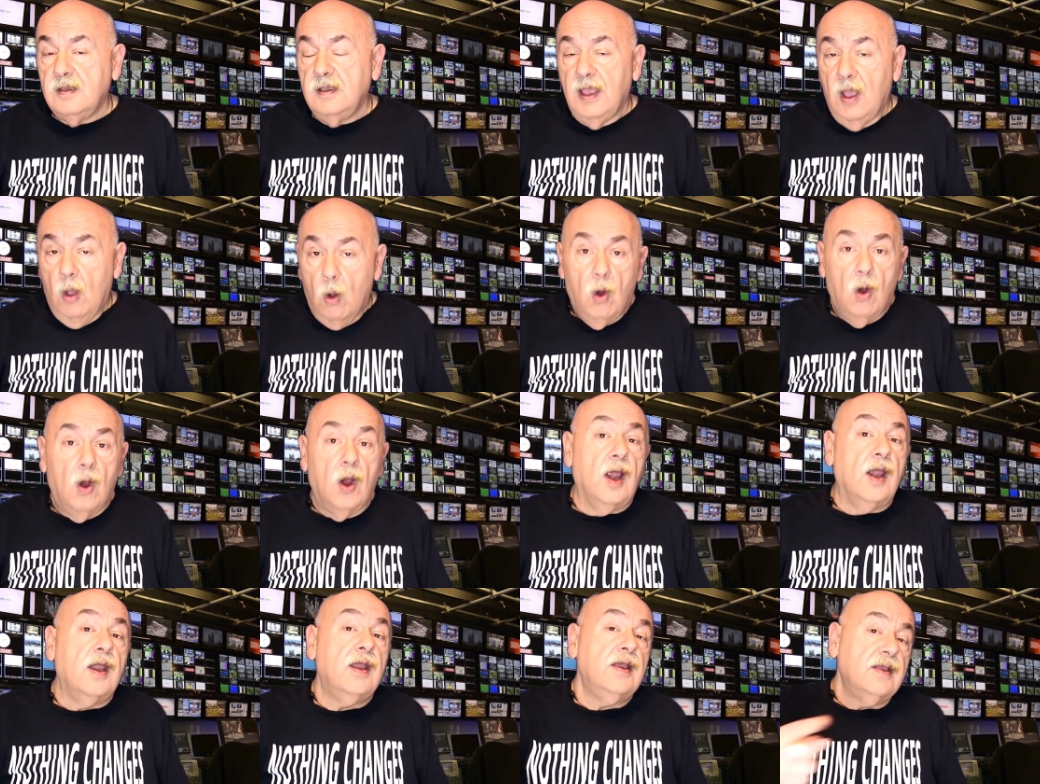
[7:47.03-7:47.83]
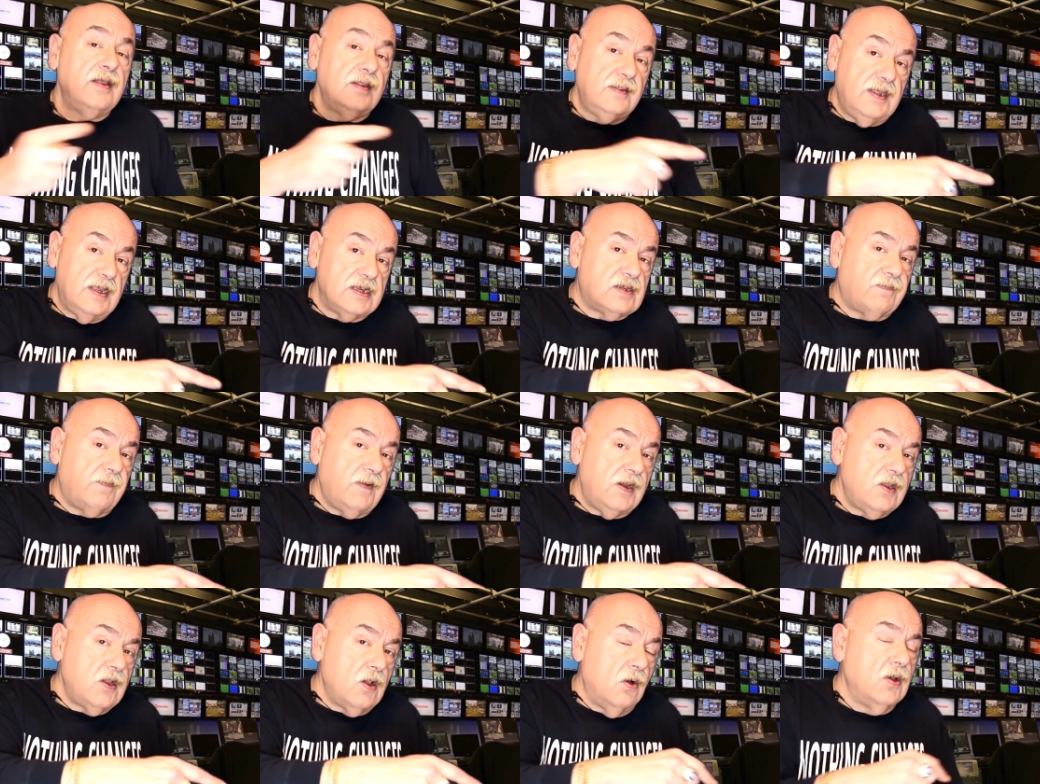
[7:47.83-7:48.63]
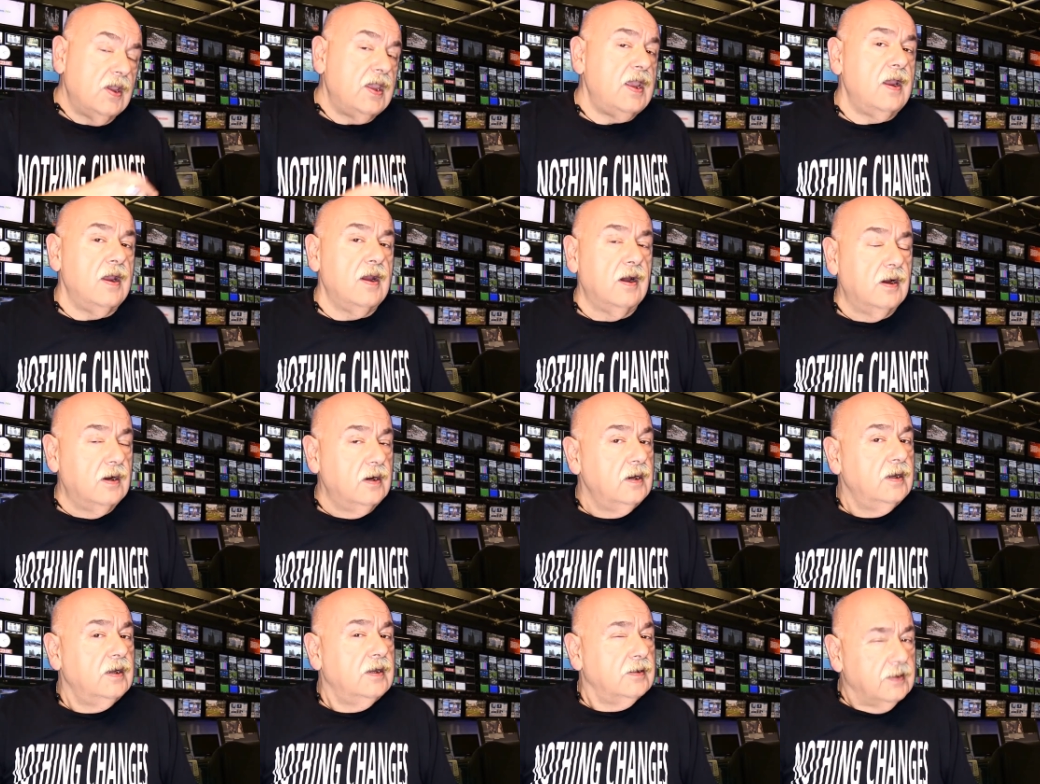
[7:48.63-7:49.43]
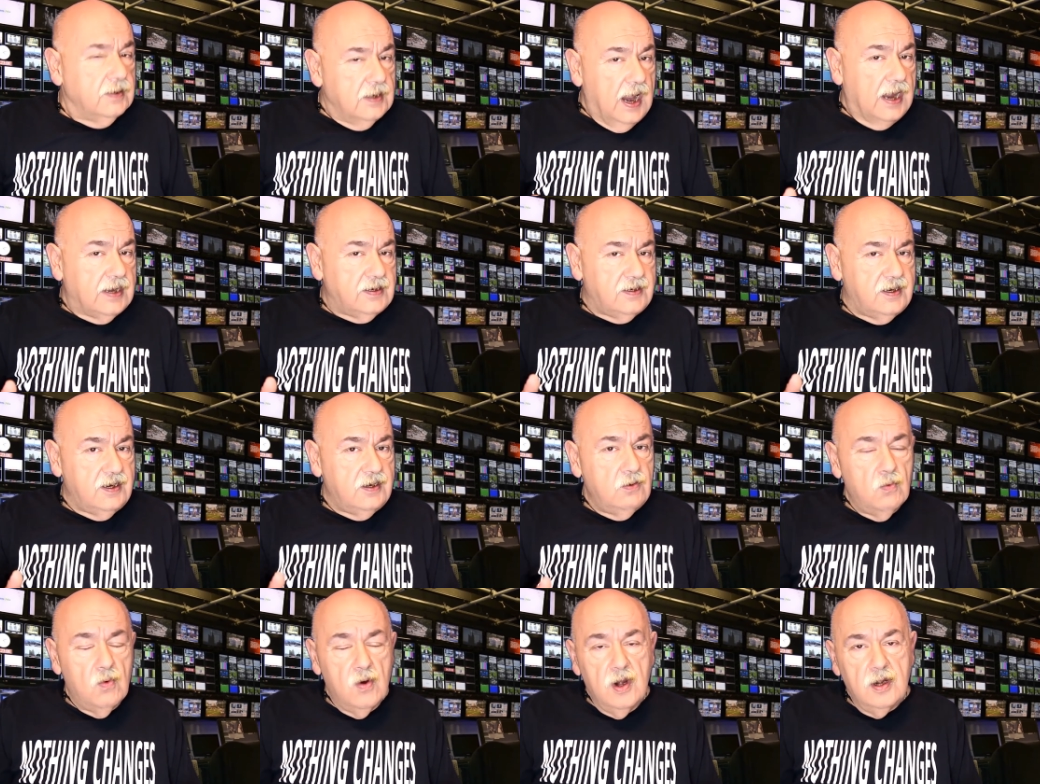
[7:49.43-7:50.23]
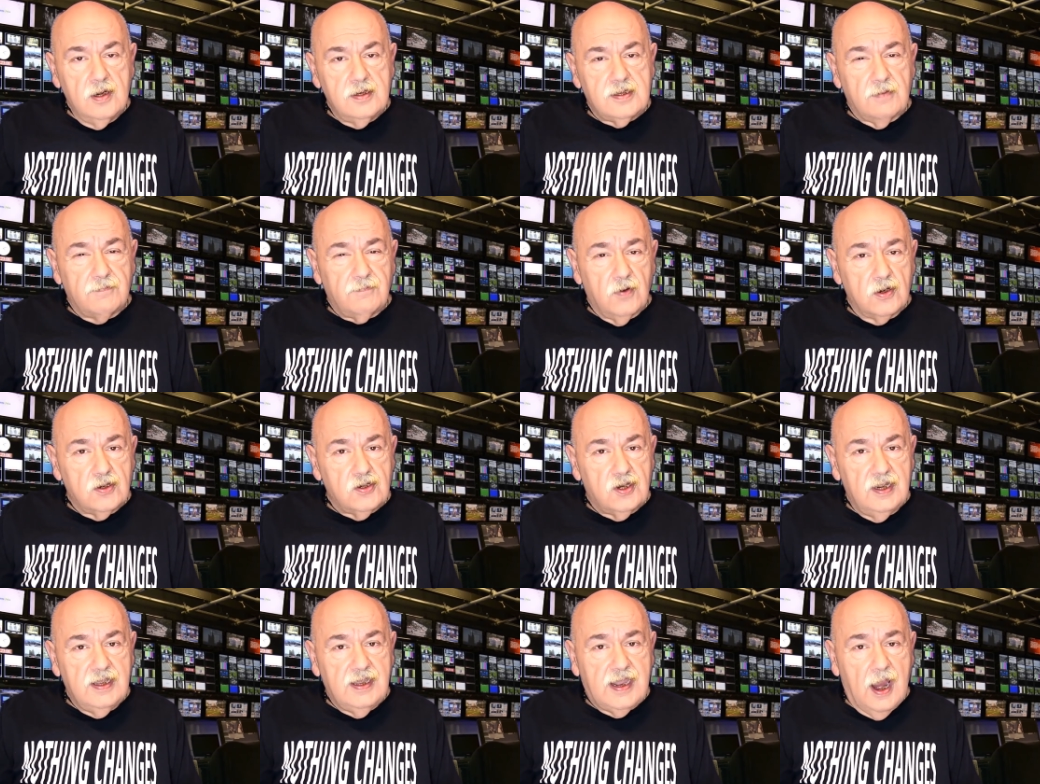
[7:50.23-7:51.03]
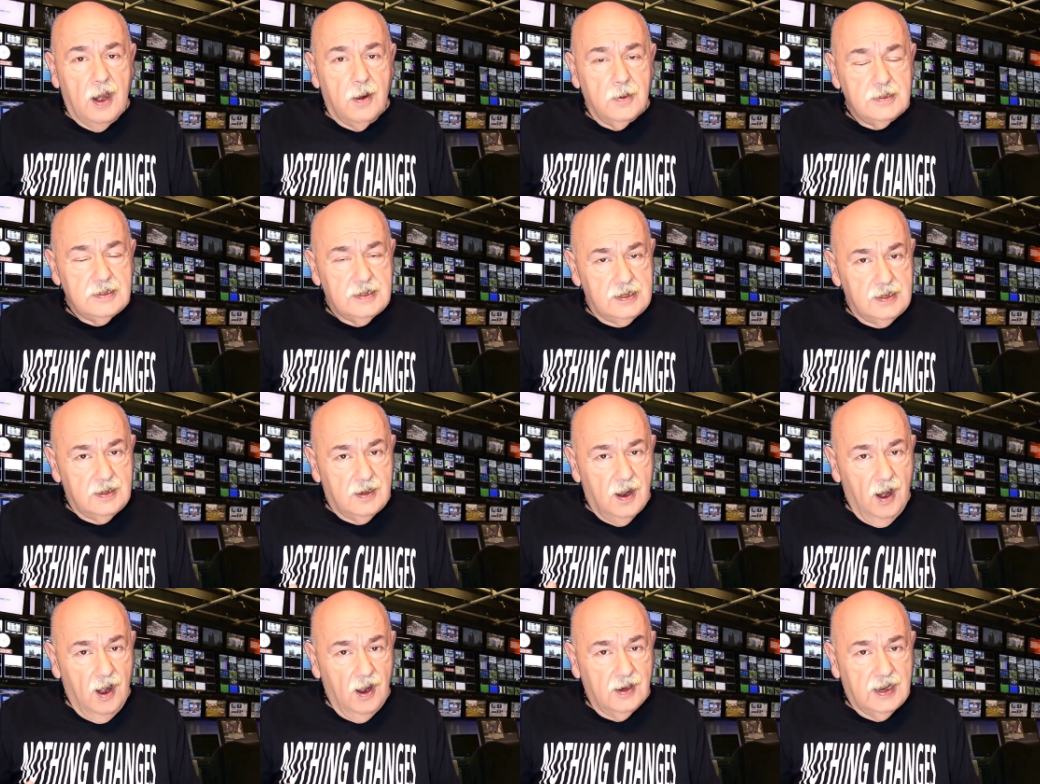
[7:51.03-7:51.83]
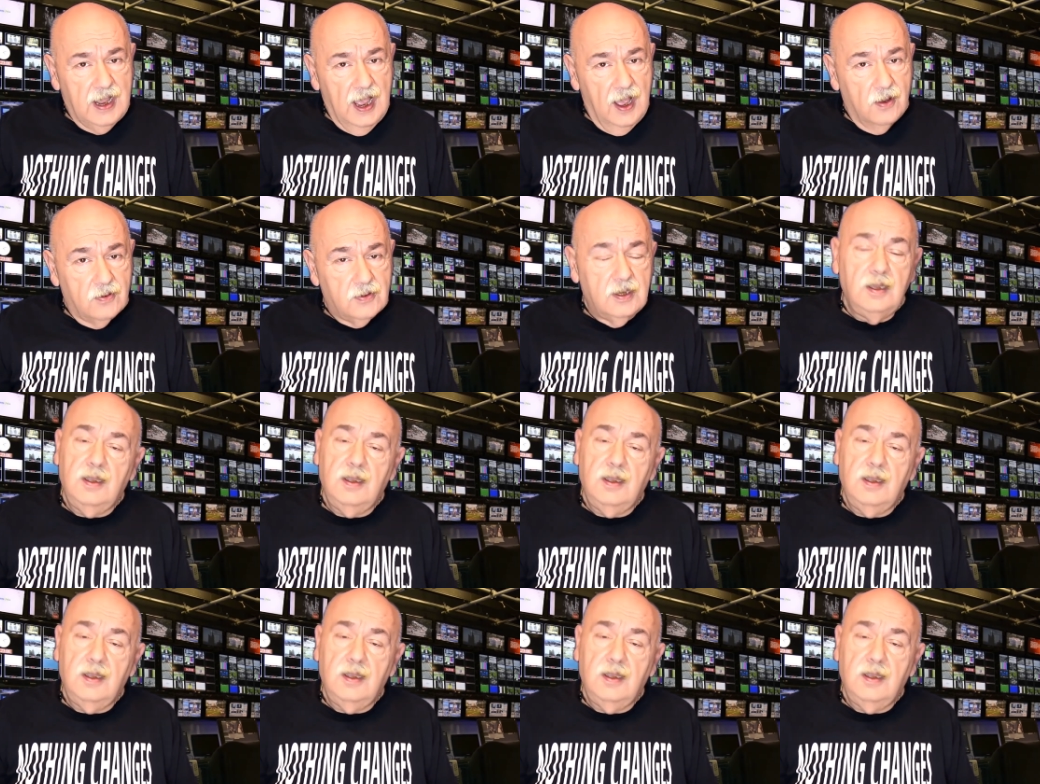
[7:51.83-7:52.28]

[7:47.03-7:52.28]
Or this video here, 19 words that virtually guarantee car count.